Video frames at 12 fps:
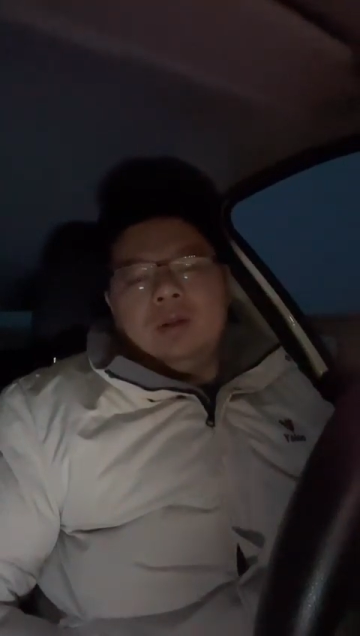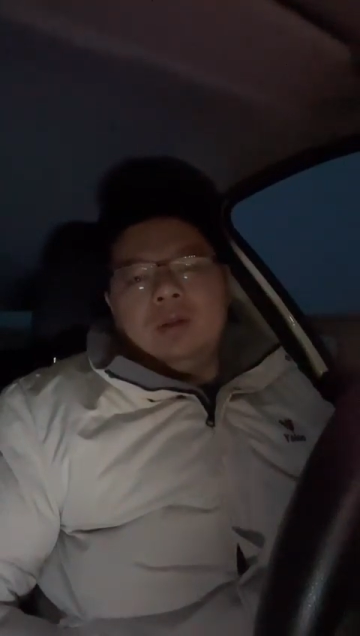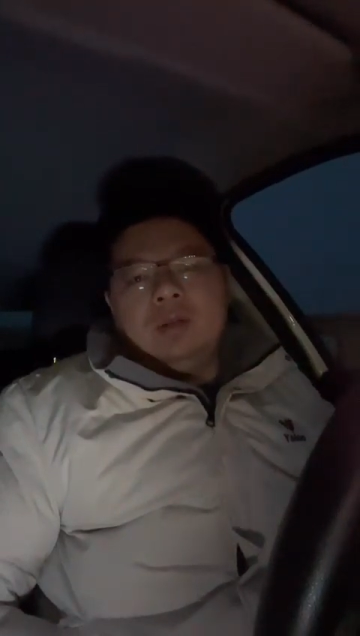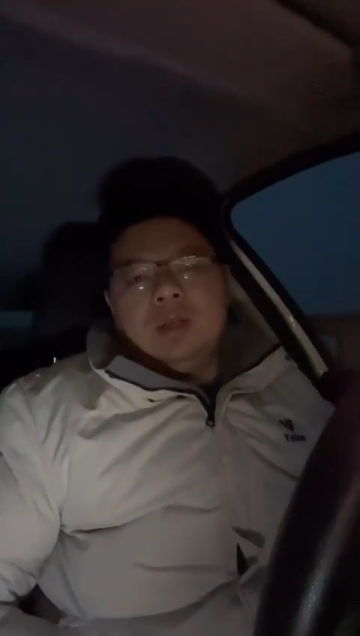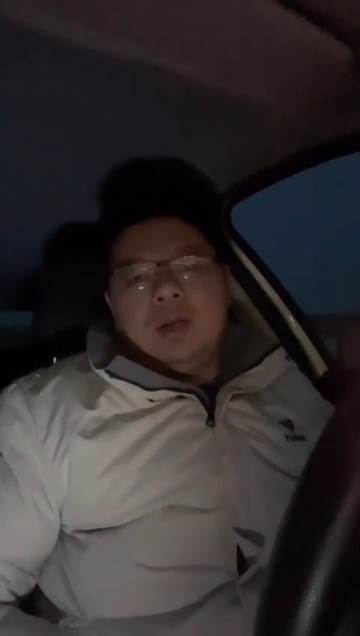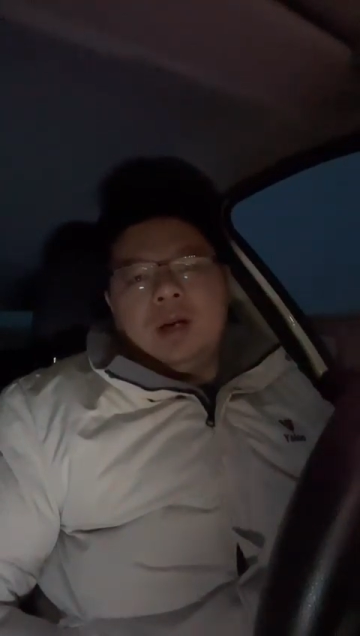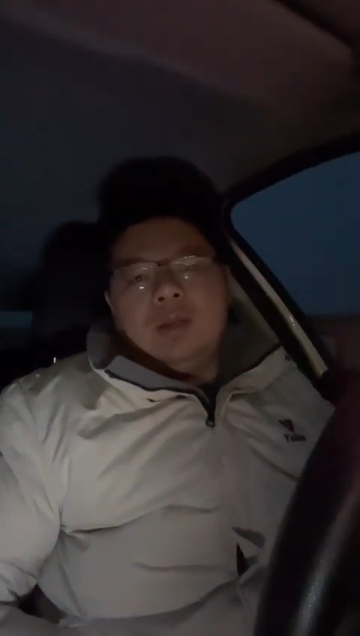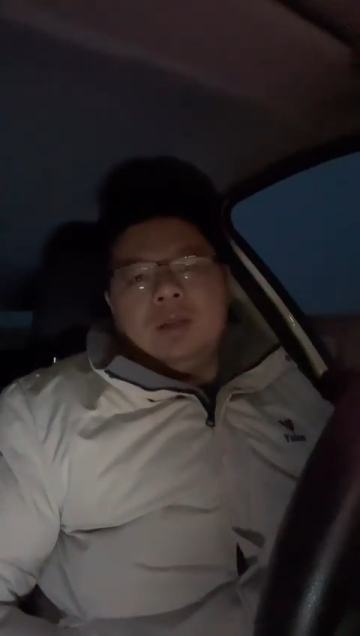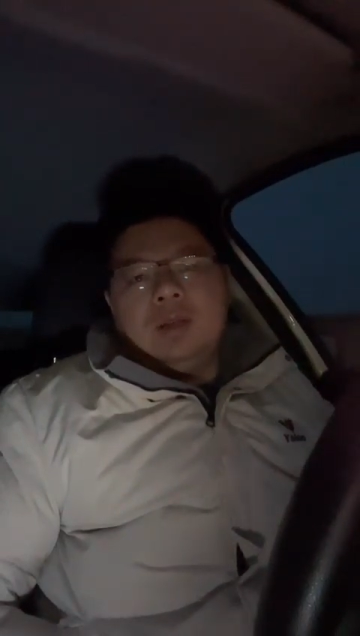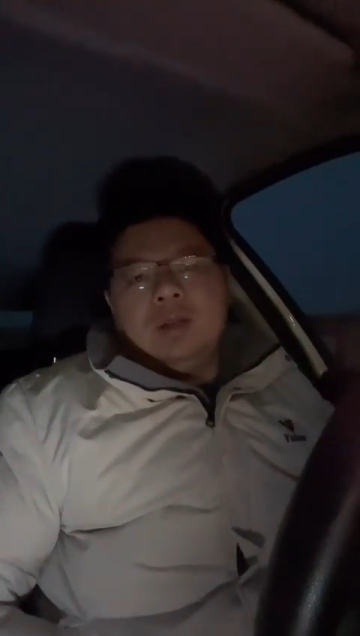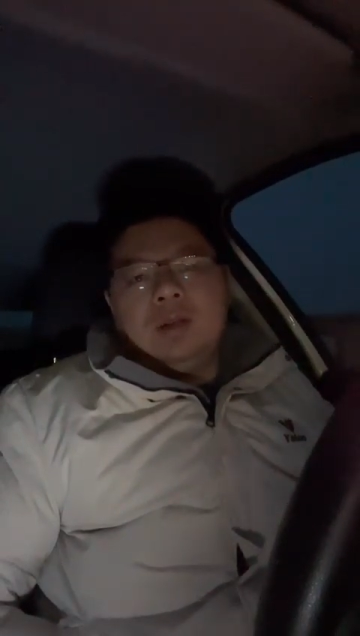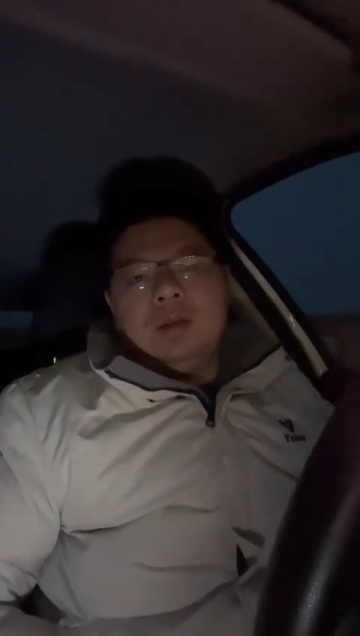uh, the
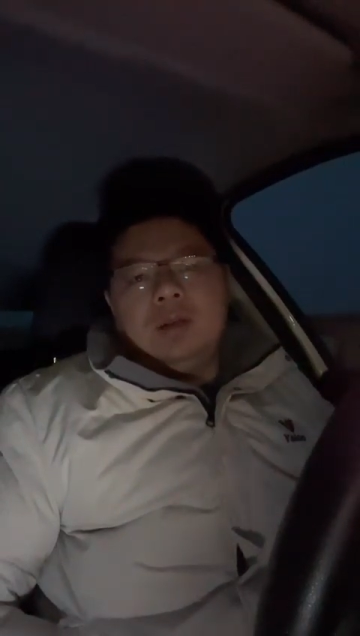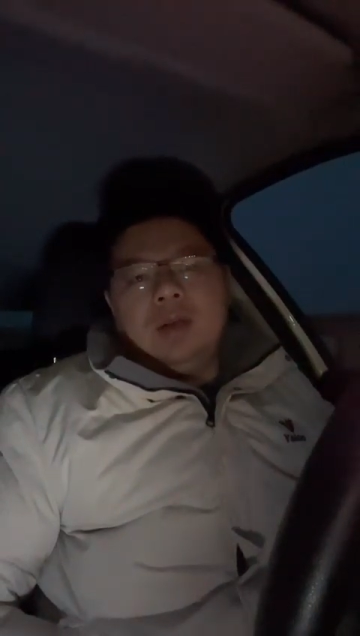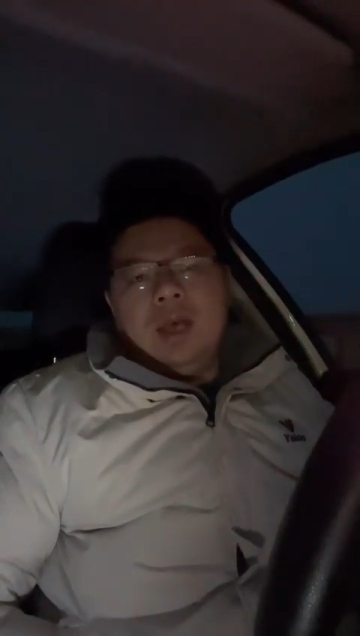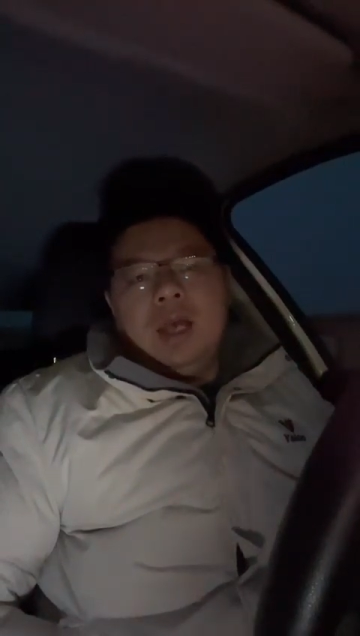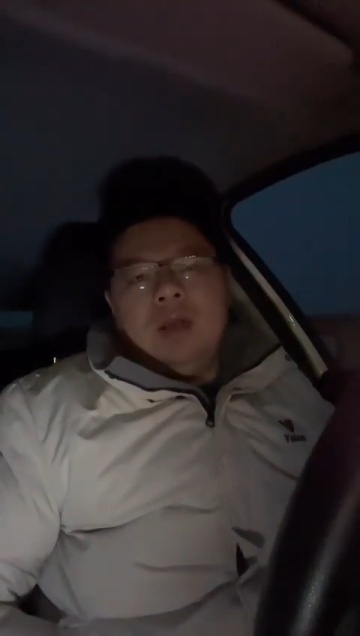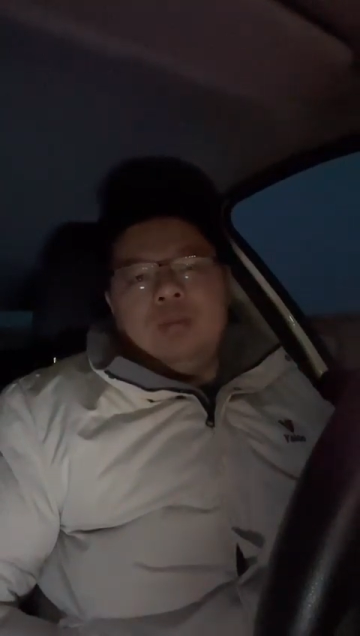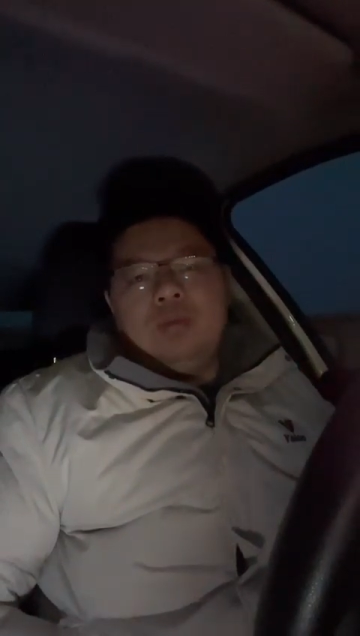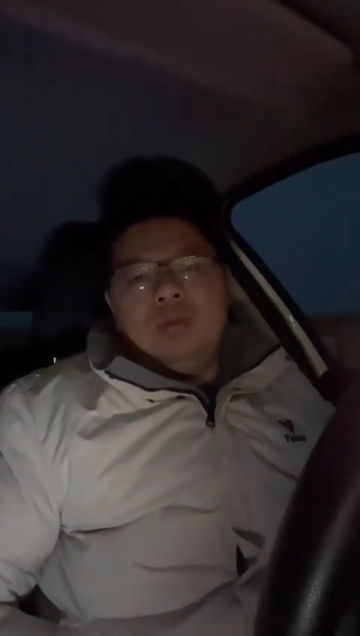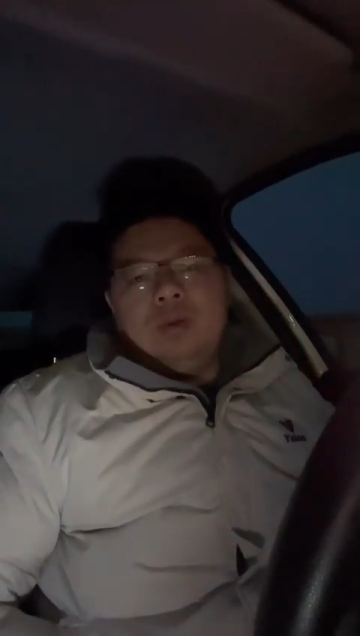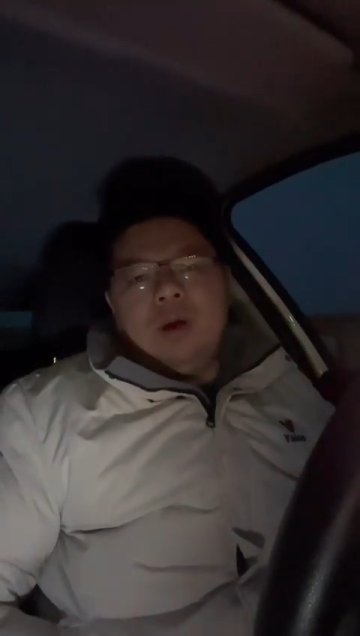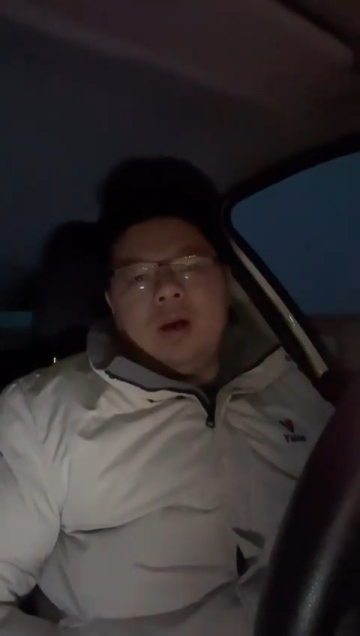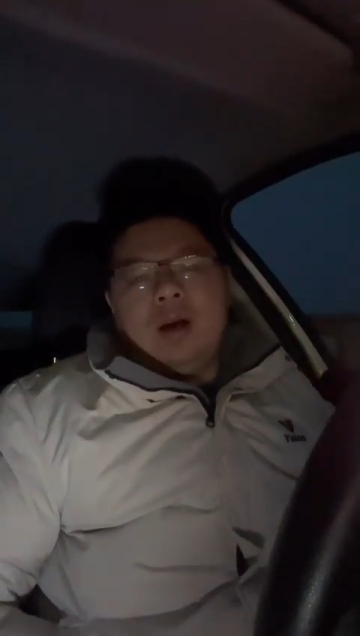other Abe
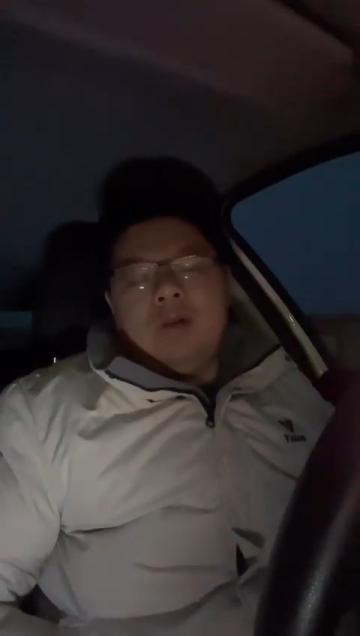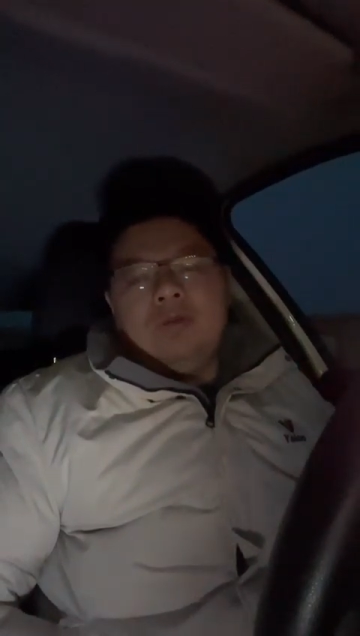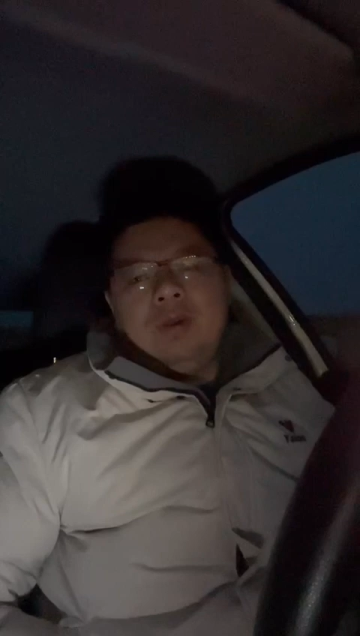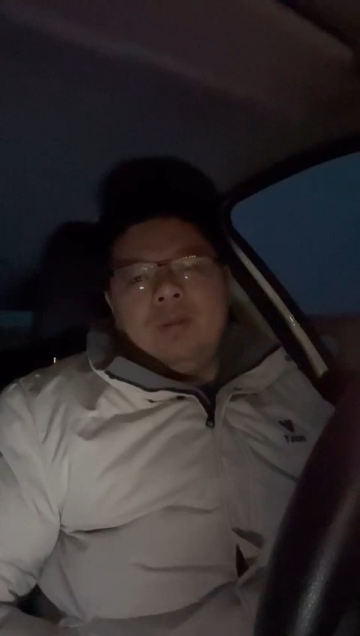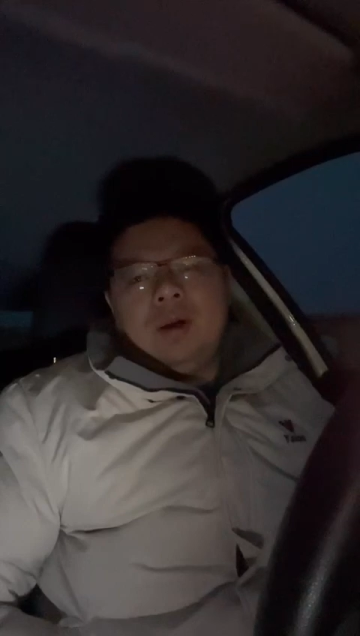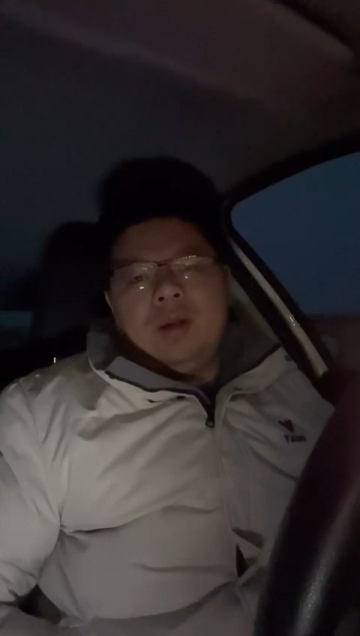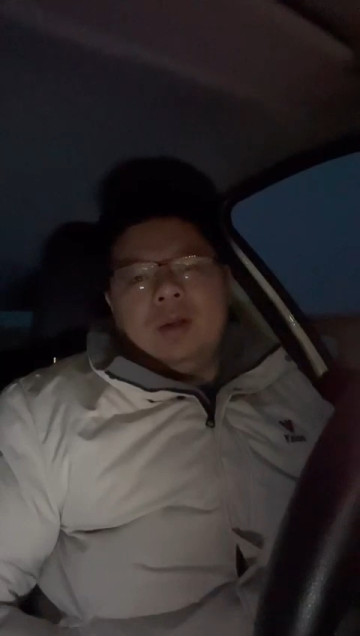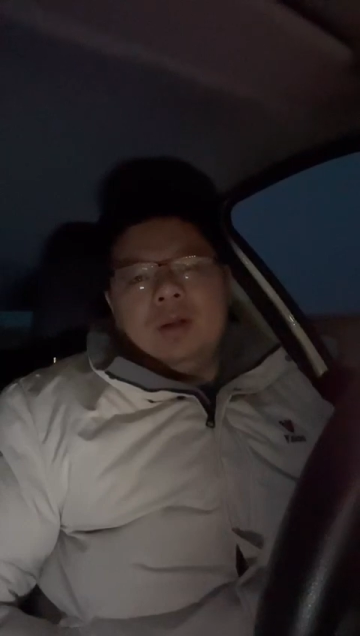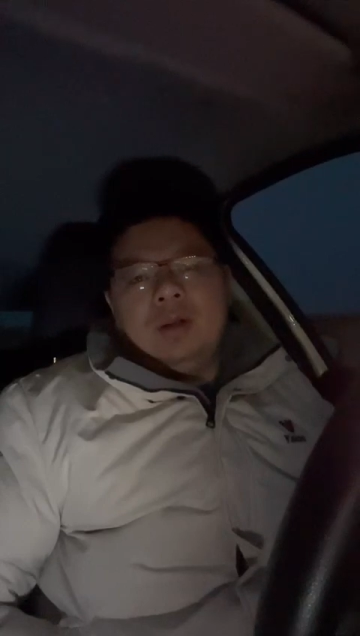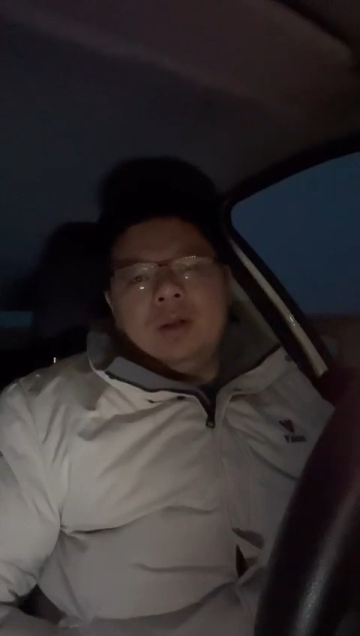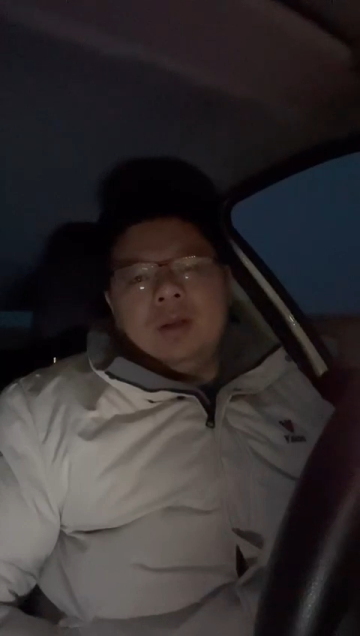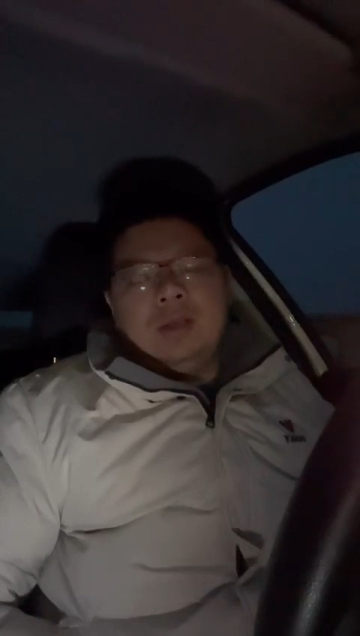Efraim man,
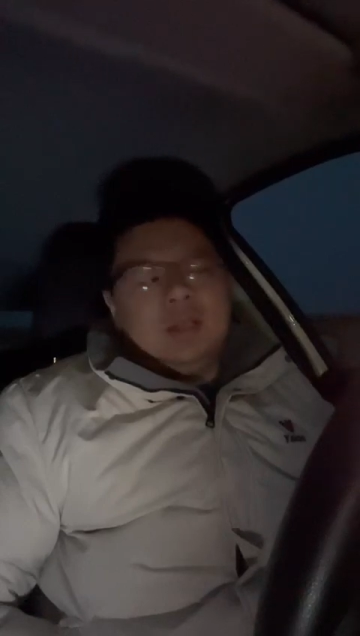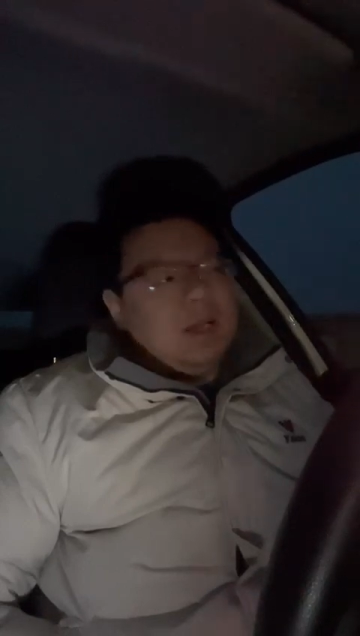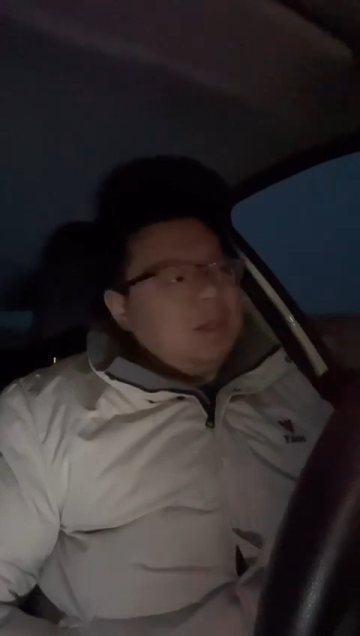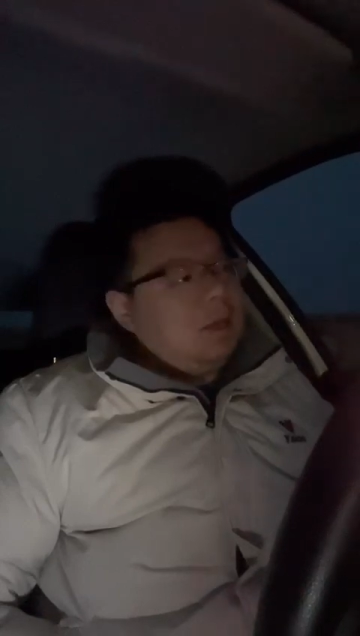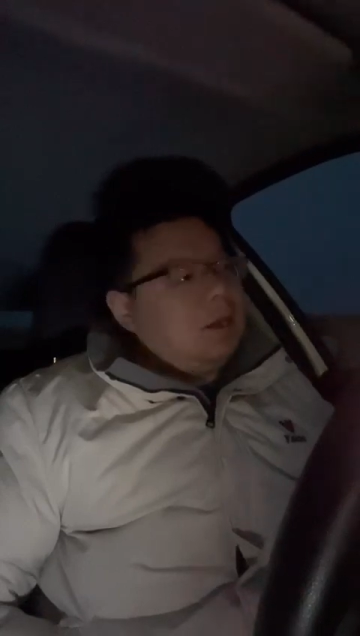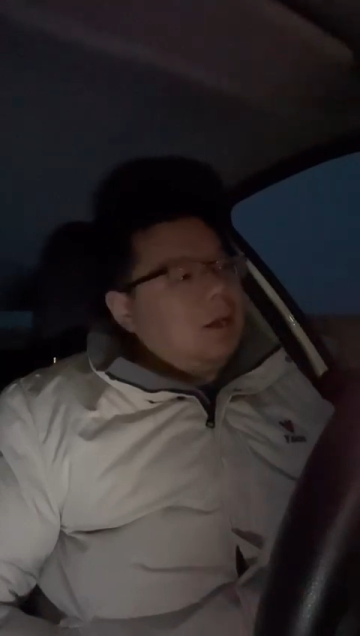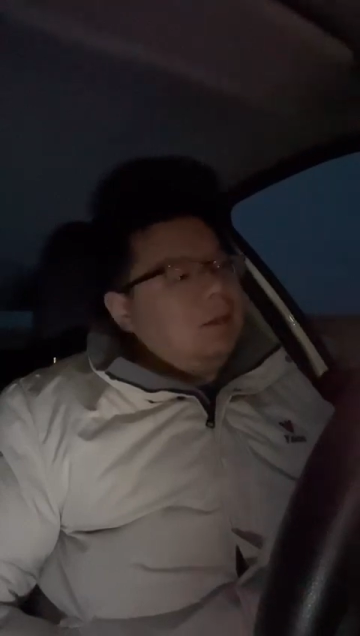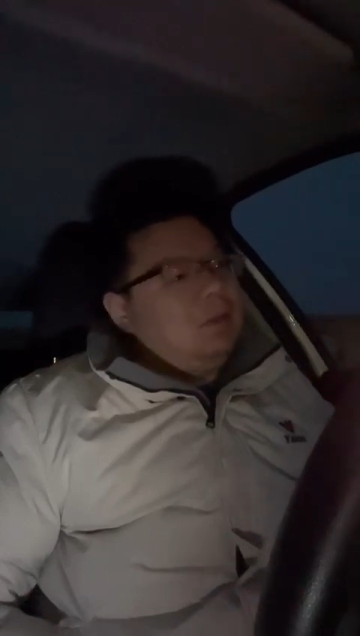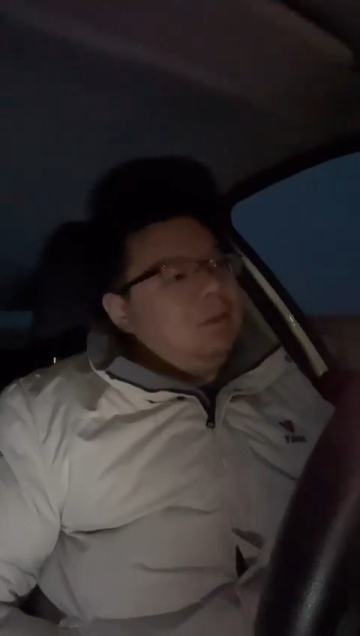uh, and the other guy.